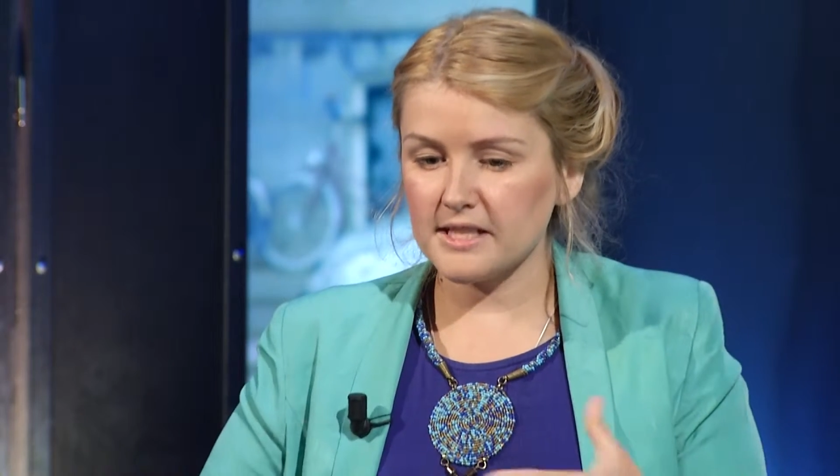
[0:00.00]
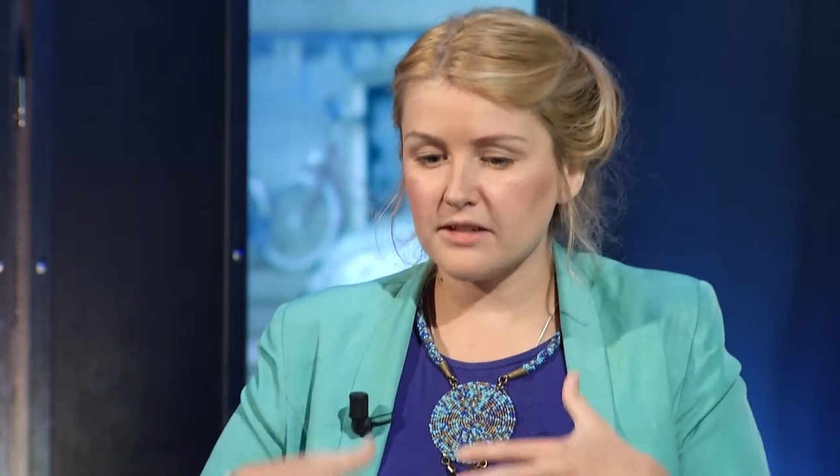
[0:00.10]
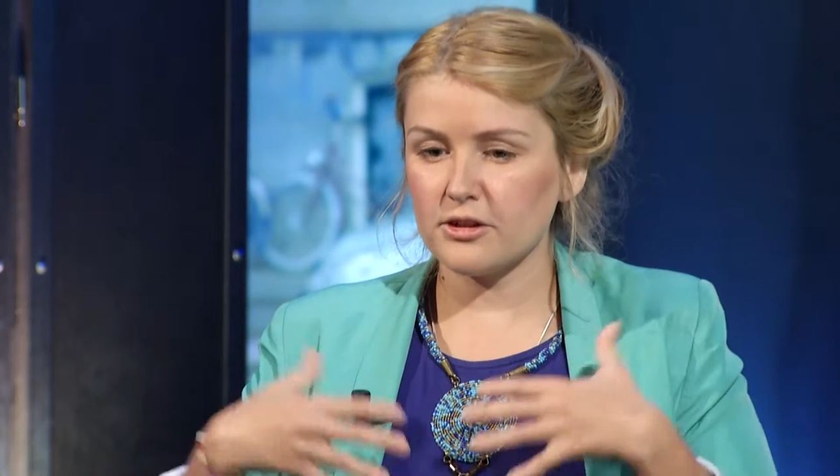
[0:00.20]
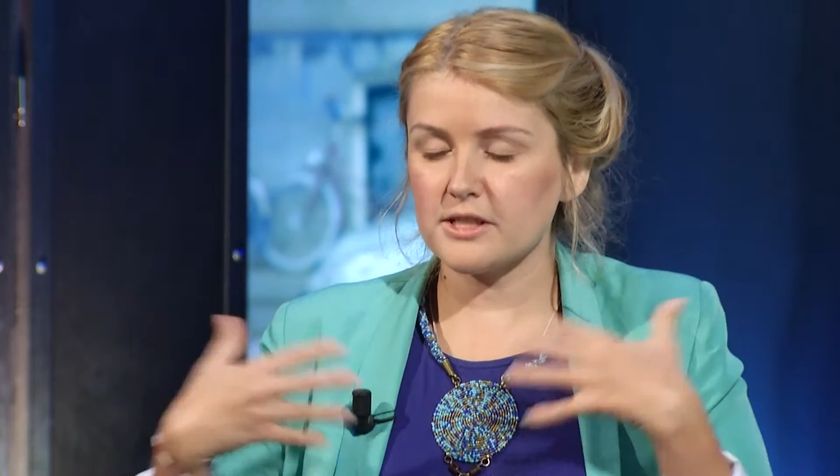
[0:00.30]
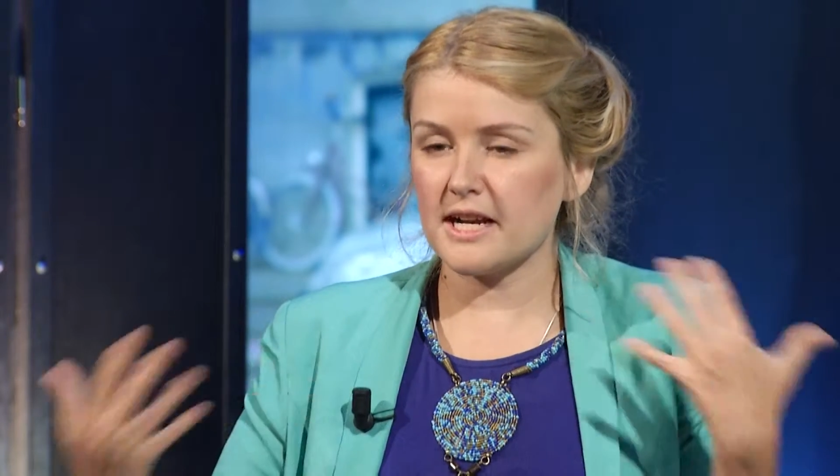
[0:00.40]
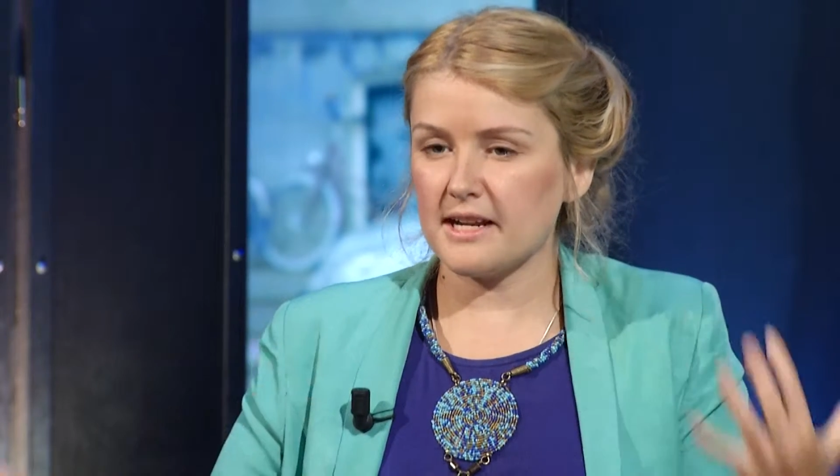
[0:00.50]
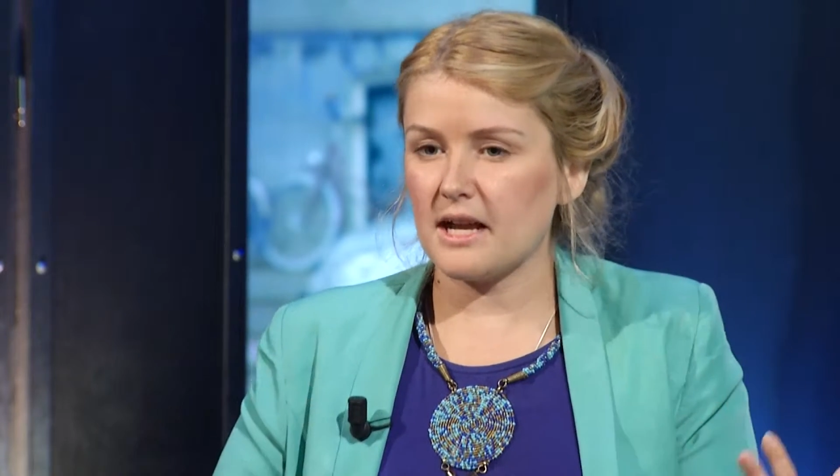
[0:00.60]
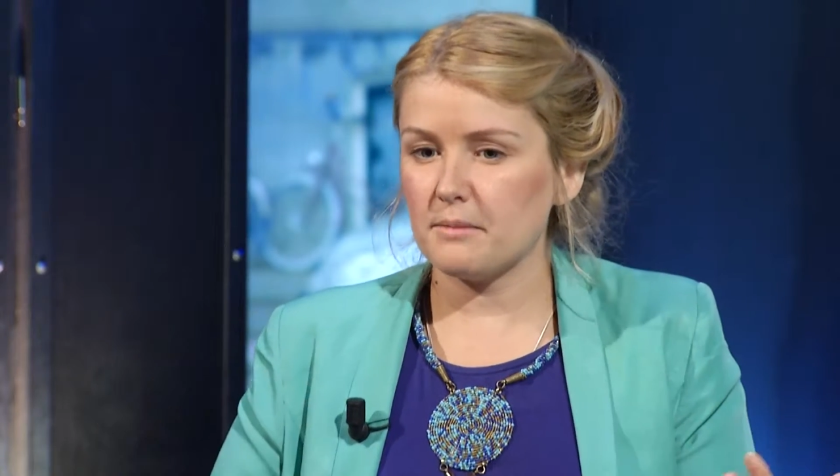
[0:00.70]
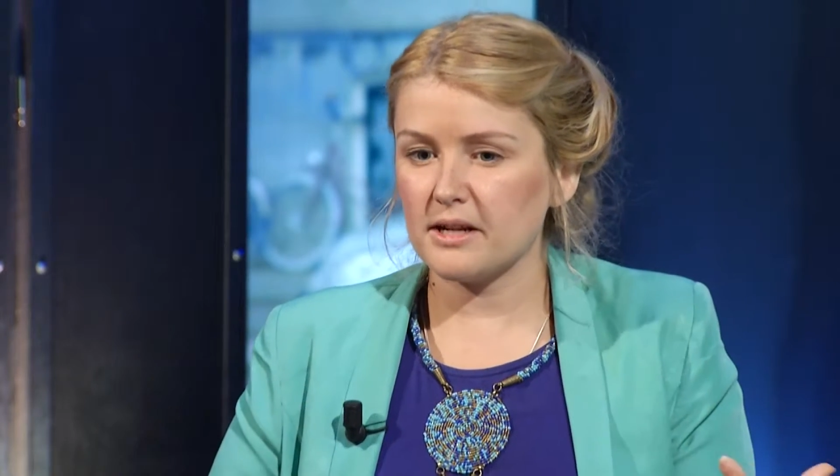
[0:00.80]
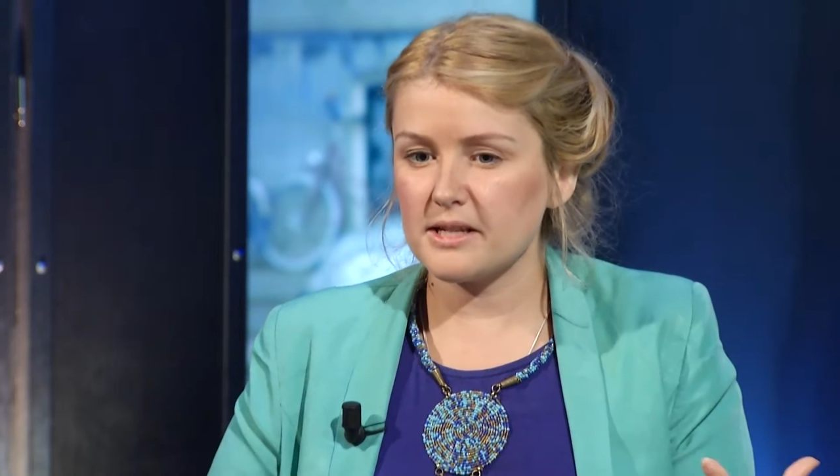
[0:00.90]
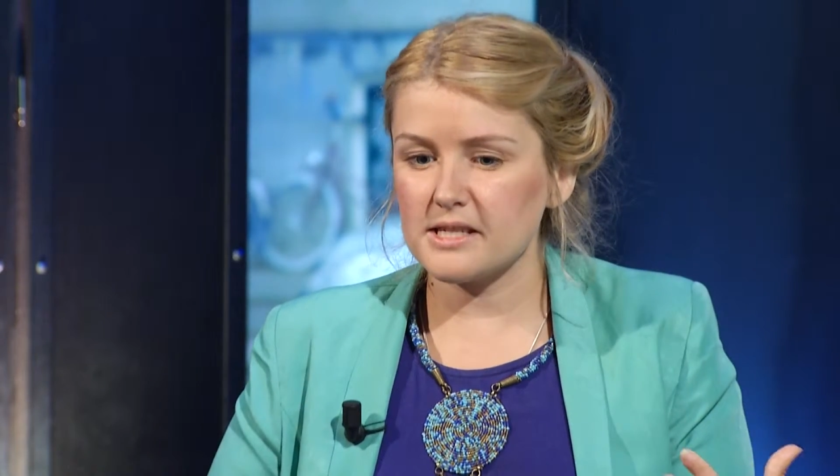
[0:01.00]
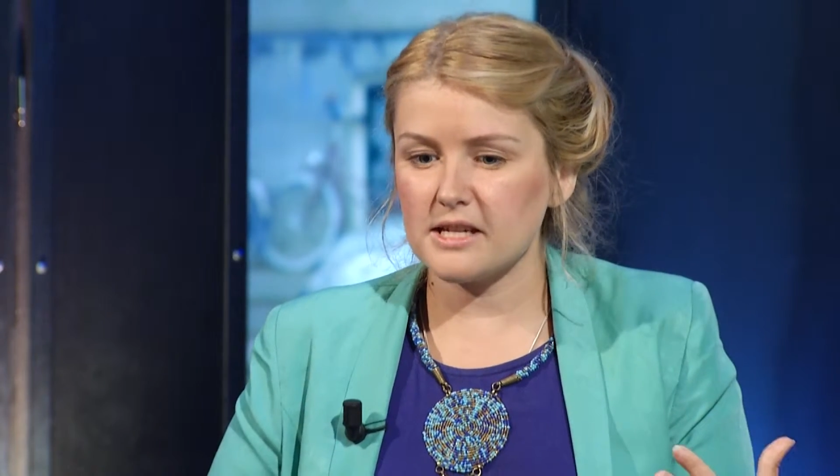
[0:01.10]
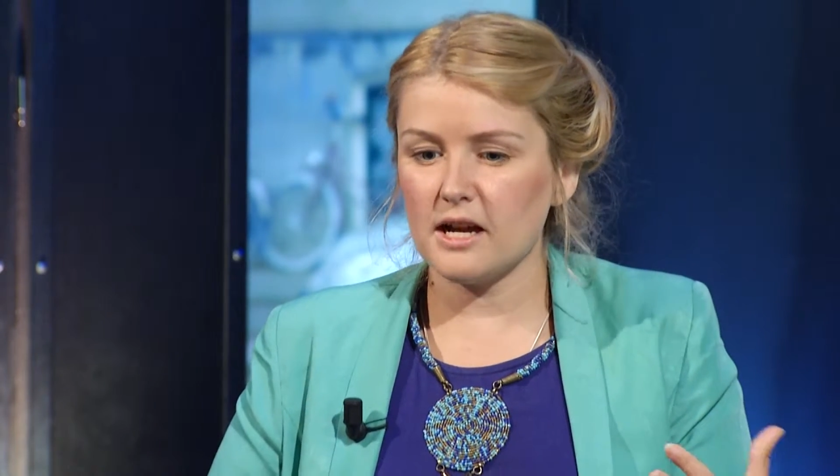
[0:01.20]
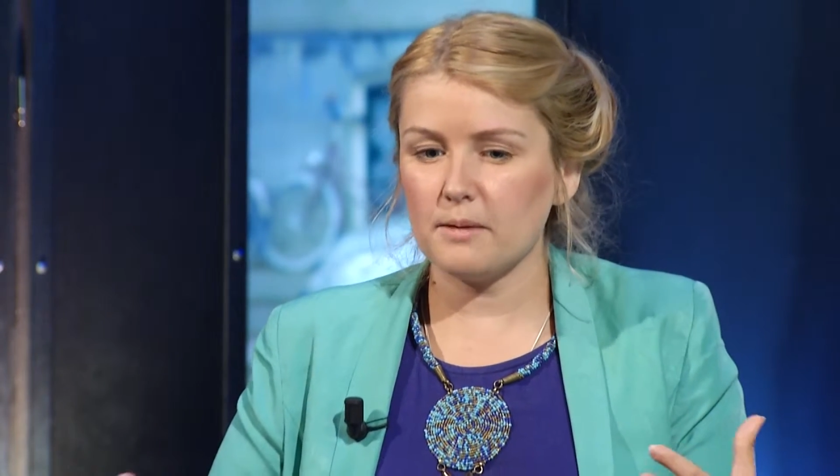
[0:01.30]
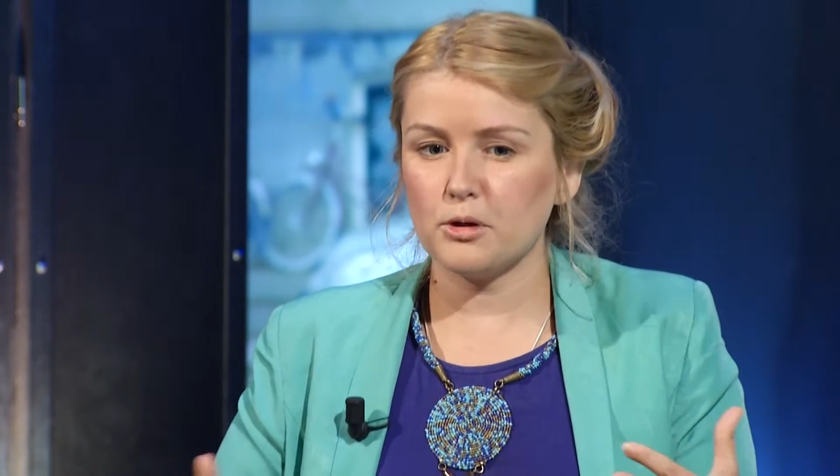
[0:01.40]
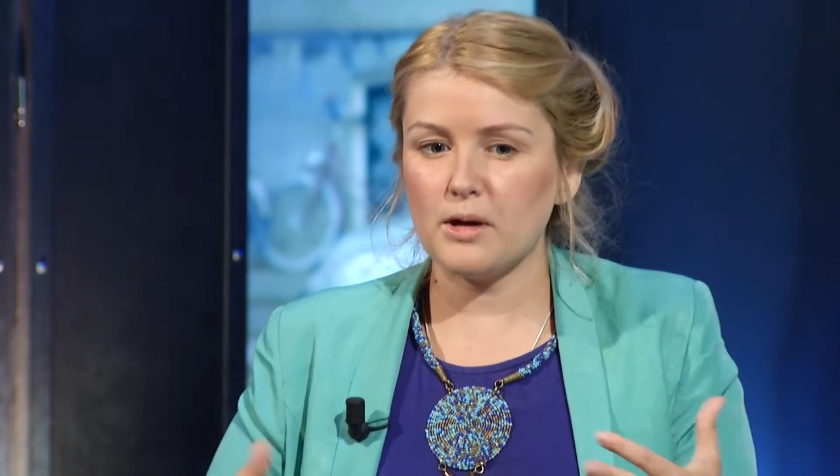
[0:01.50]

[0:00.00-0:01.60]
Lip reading: different dynamics. You